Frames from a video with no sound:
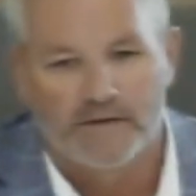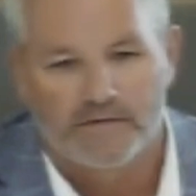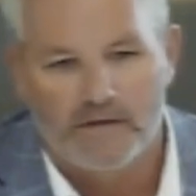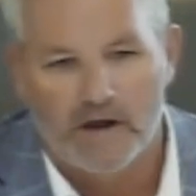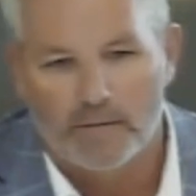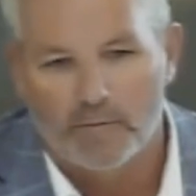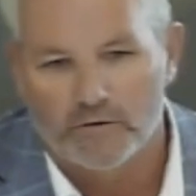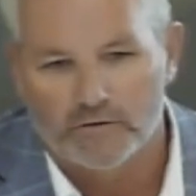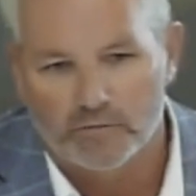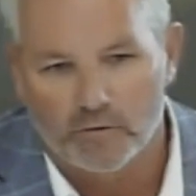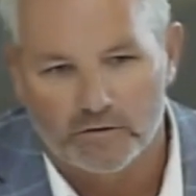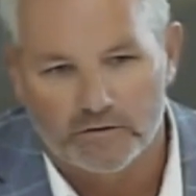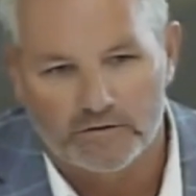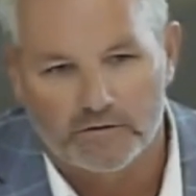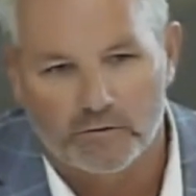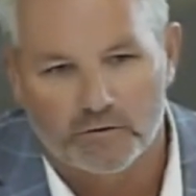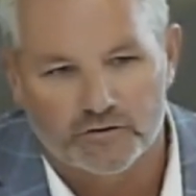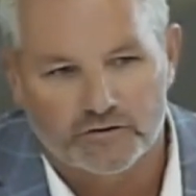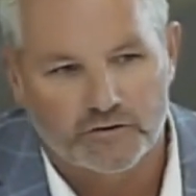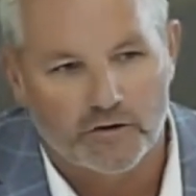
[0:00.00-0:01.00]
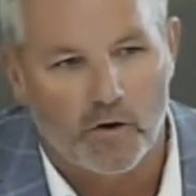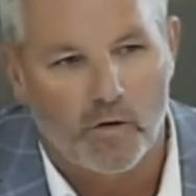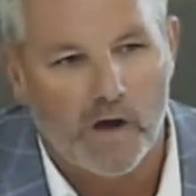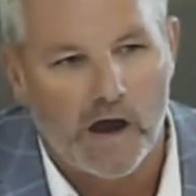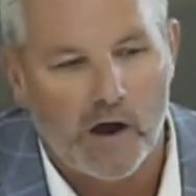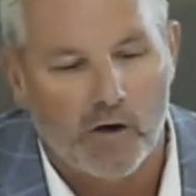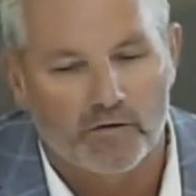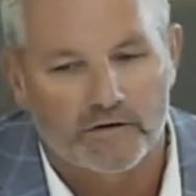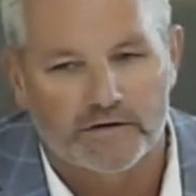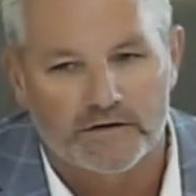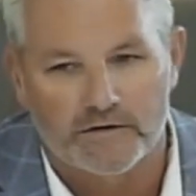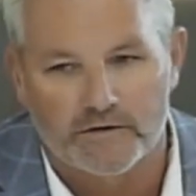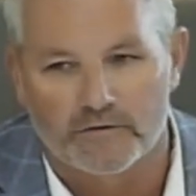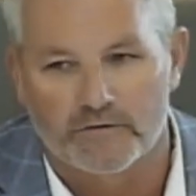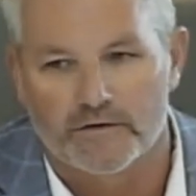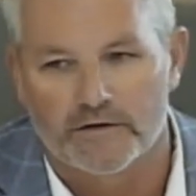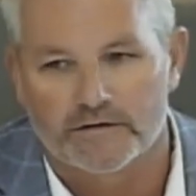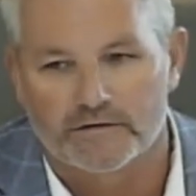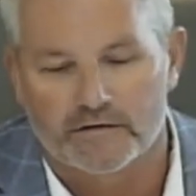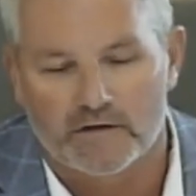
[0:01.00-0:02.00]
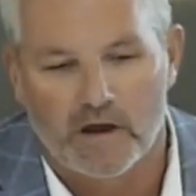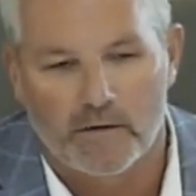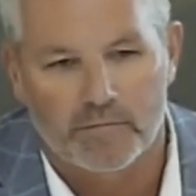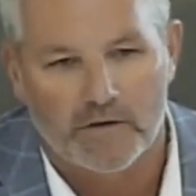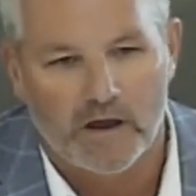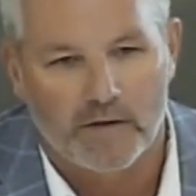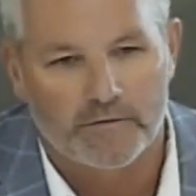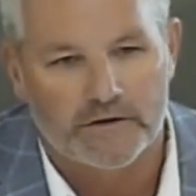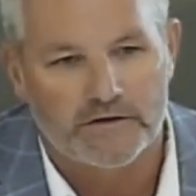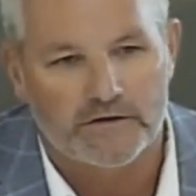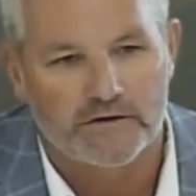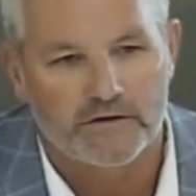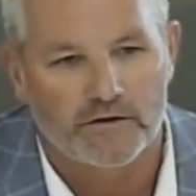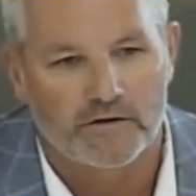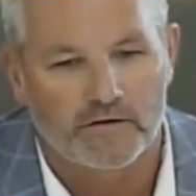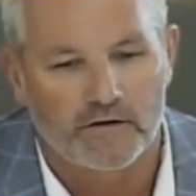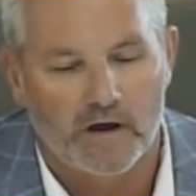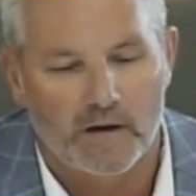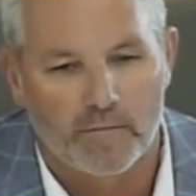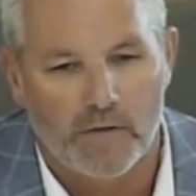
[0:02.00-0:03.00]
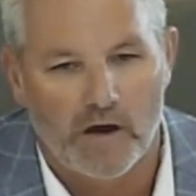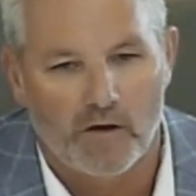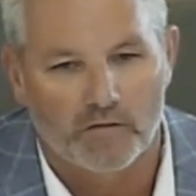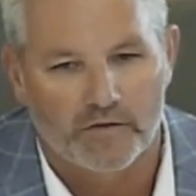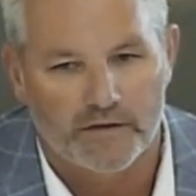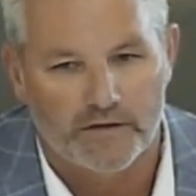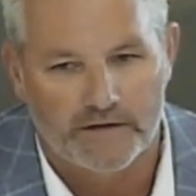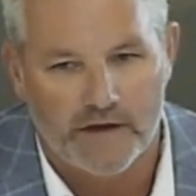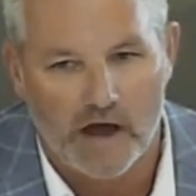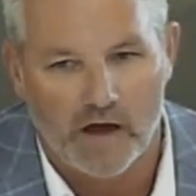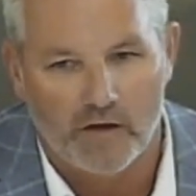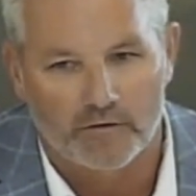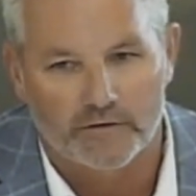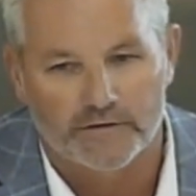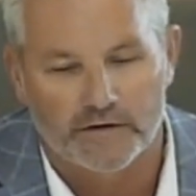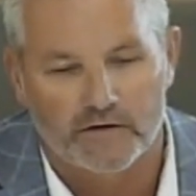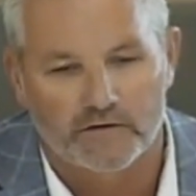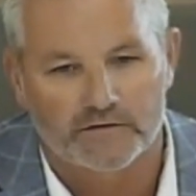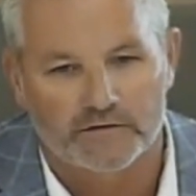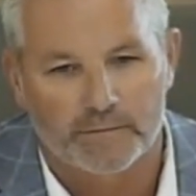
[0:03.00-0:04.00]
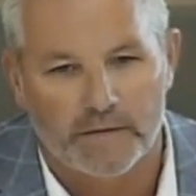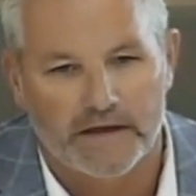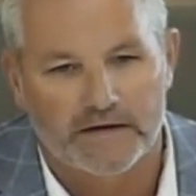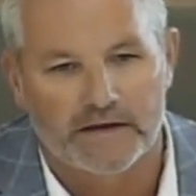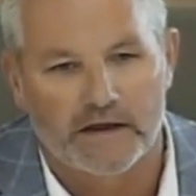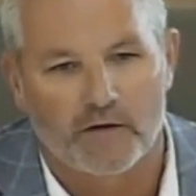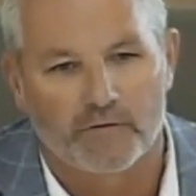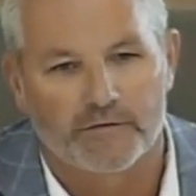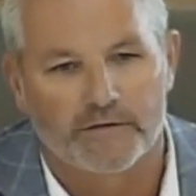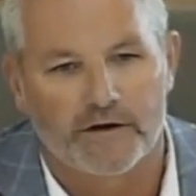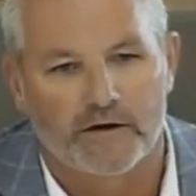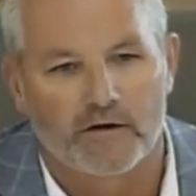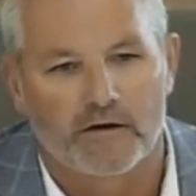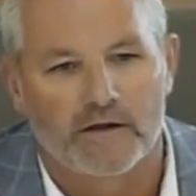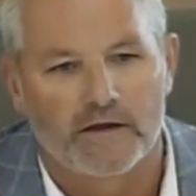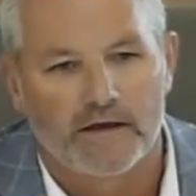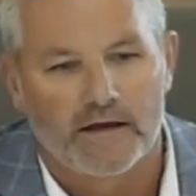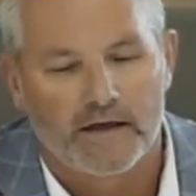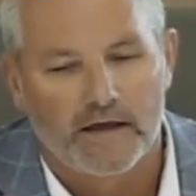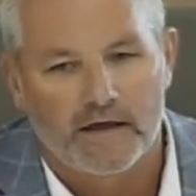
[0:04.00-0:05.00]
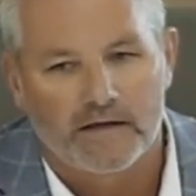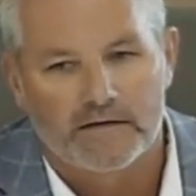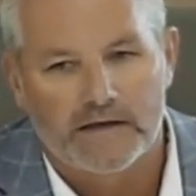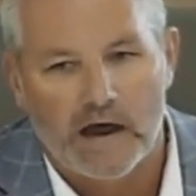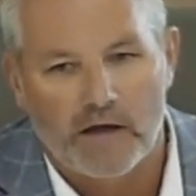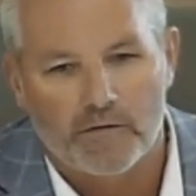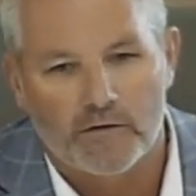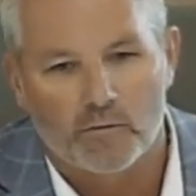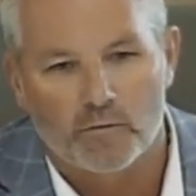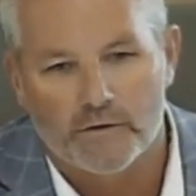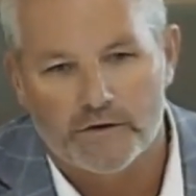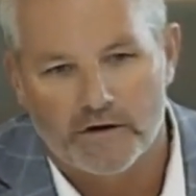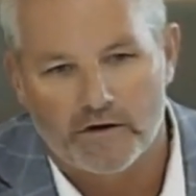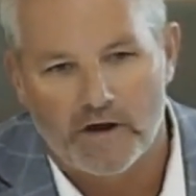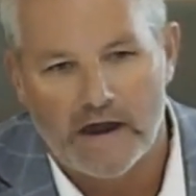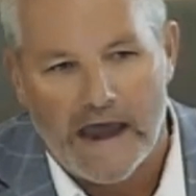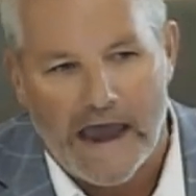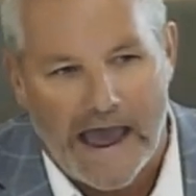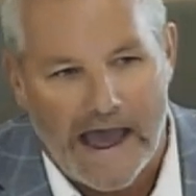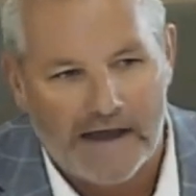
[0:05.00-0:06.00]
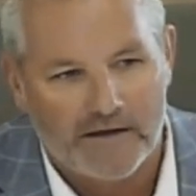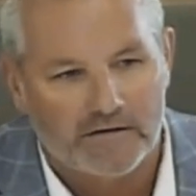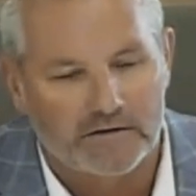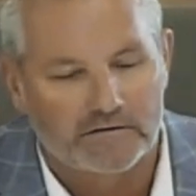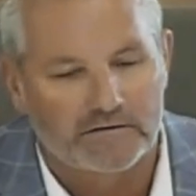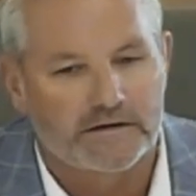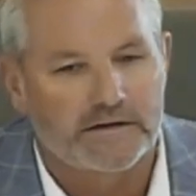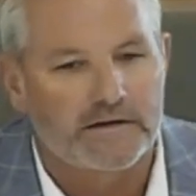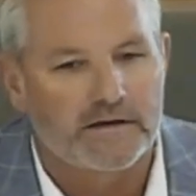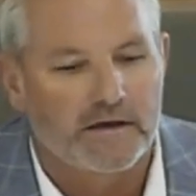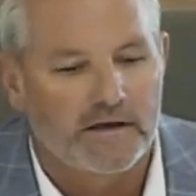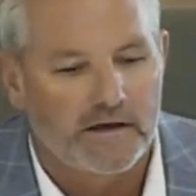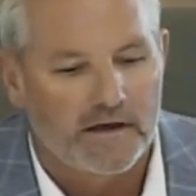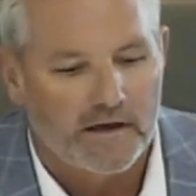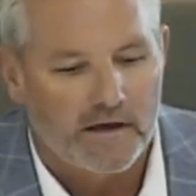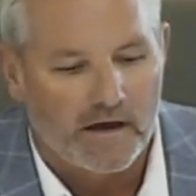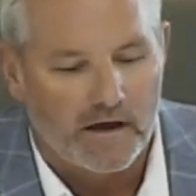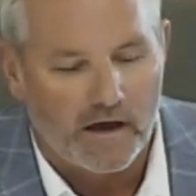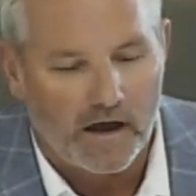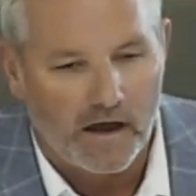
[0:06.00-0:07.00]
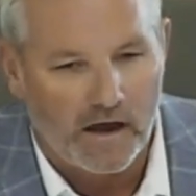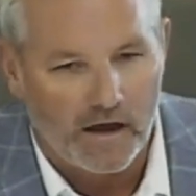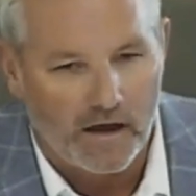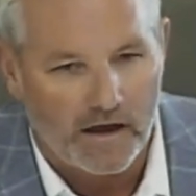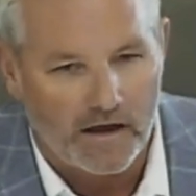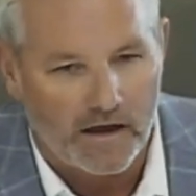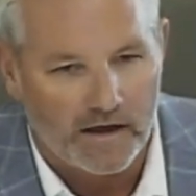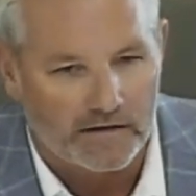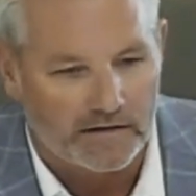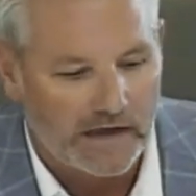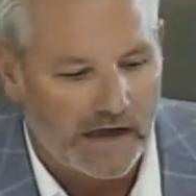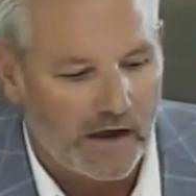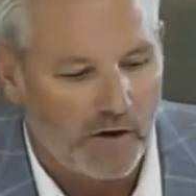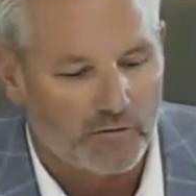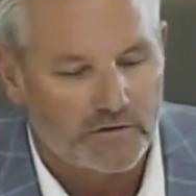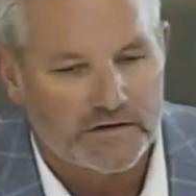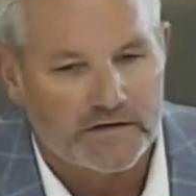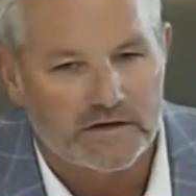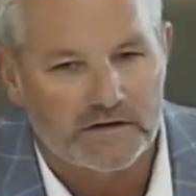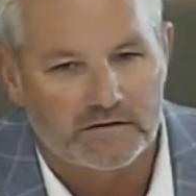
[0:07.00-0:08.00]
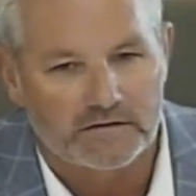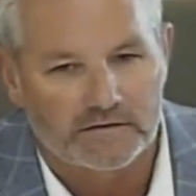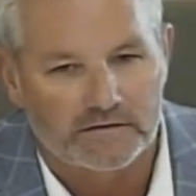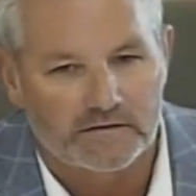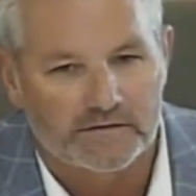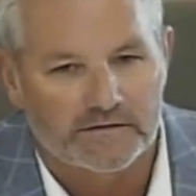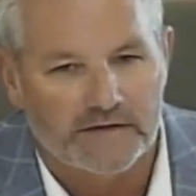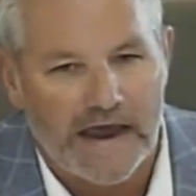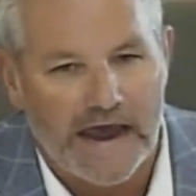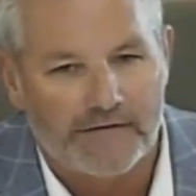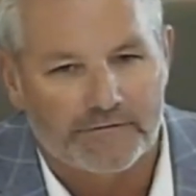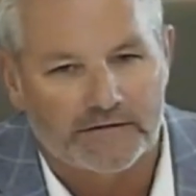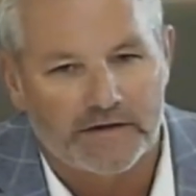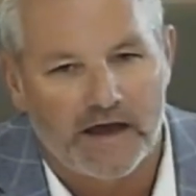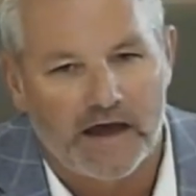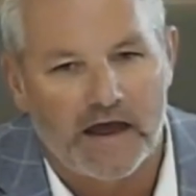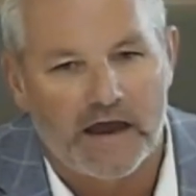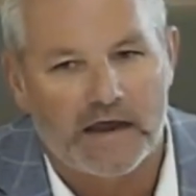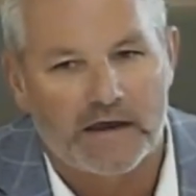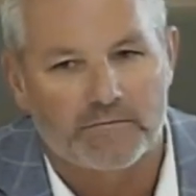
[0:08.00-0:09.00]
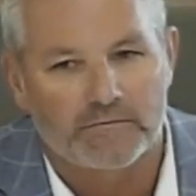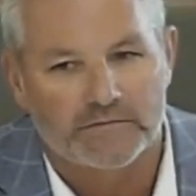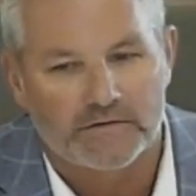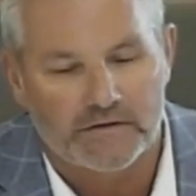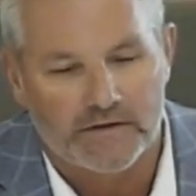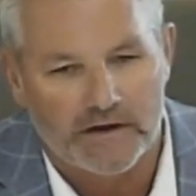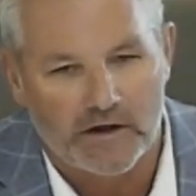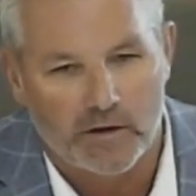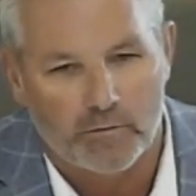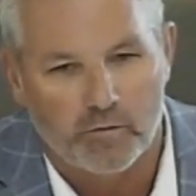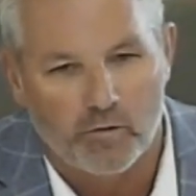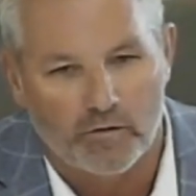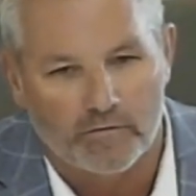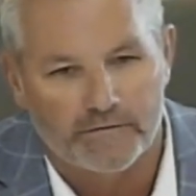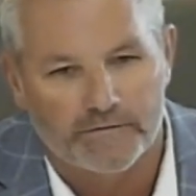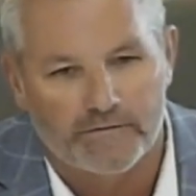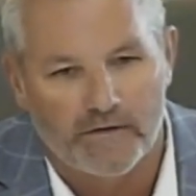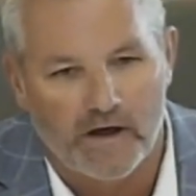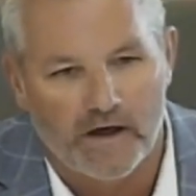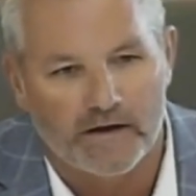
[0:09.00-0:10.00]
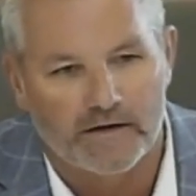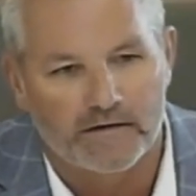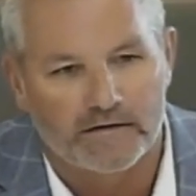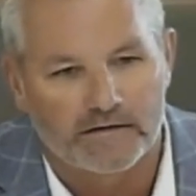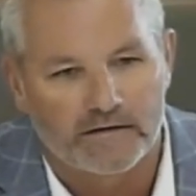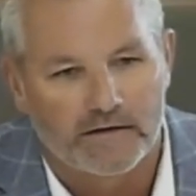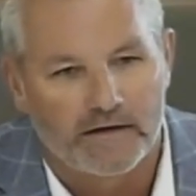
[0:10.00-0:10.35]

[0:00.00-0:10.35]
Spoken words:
numbers will show out here this upcoming year about dollars that are spent out there. Now that we are accurately accounting staff time to the airport fund,